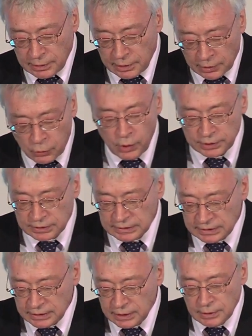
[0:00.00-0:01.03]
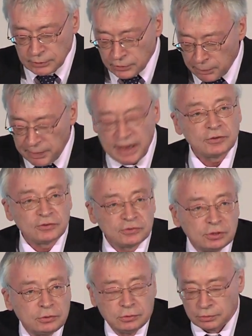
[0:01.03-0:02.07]
Accordingly, the banks
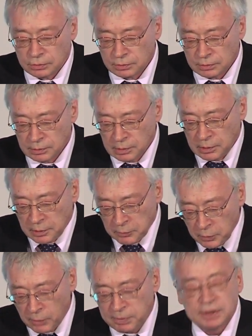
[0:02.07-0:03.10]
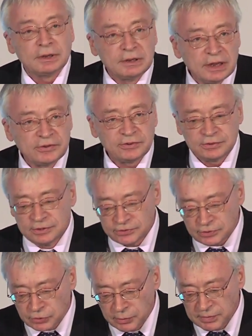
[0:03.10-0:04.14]
too will be less
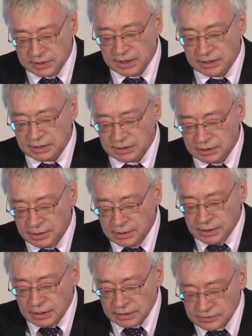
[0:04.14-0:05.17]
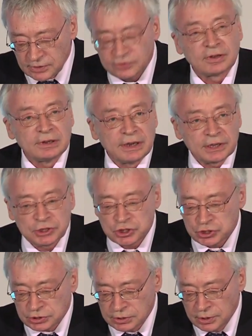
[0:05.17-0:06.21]
discriminating in the
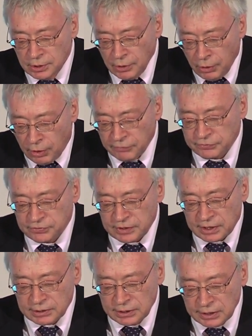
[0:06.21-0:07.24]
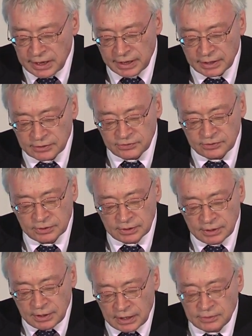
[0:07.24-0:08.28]
selection of their clients
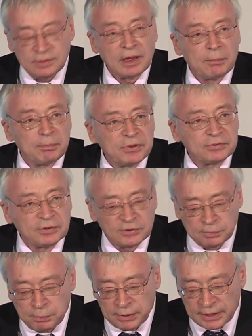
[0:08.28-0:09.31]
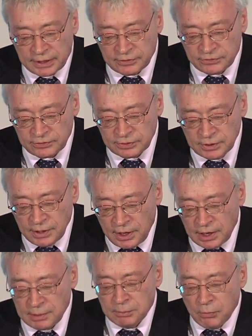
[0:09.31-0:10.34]
and their business plans,
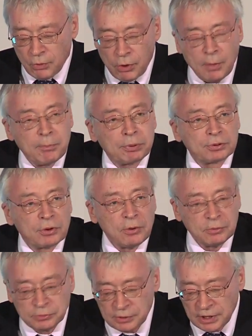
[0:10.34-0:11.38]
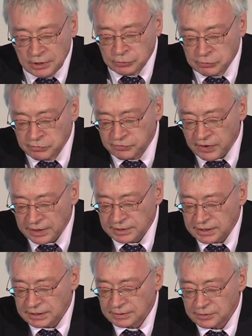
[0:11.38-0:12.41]
and more prone to
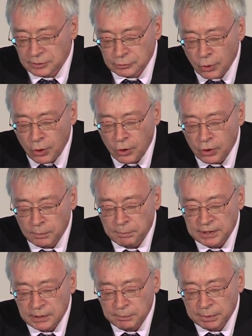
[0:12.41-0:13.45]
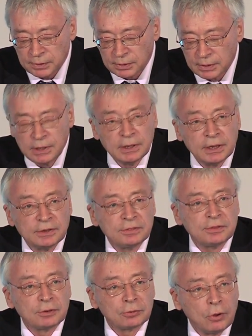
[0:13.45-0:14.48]
funding the wrong people and
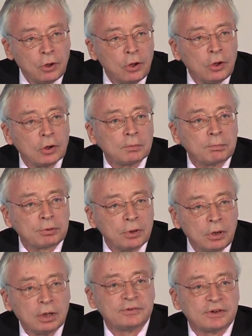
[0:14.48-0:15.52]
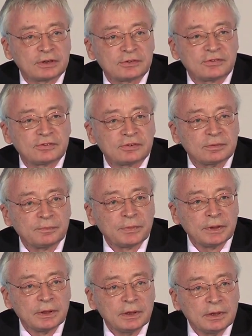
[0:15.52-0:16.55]
the wrong projects.
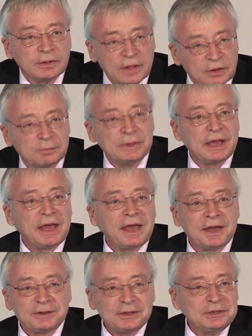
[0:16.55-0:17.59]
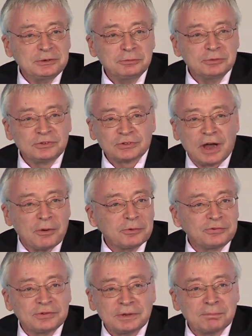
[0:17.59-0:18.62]
That we had a huge
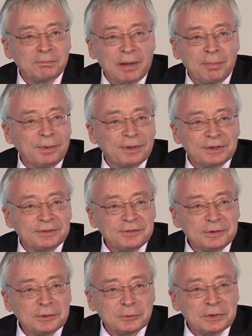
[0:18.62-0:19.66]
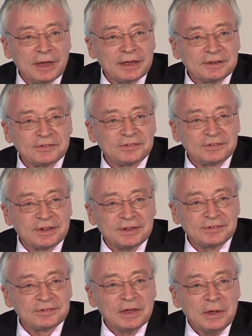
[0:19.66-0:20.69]
housing bubble in the United
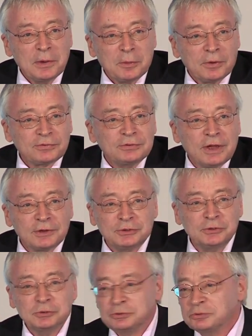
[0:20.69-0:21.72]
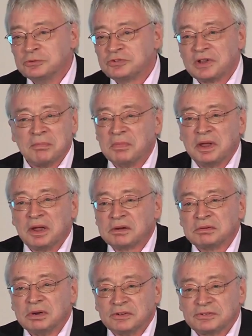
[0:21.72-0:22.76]
States was not due to some
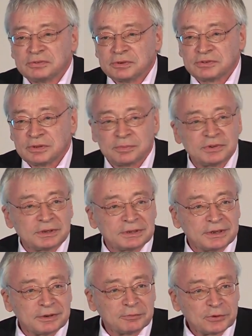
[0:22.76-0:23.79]
errors or something like that.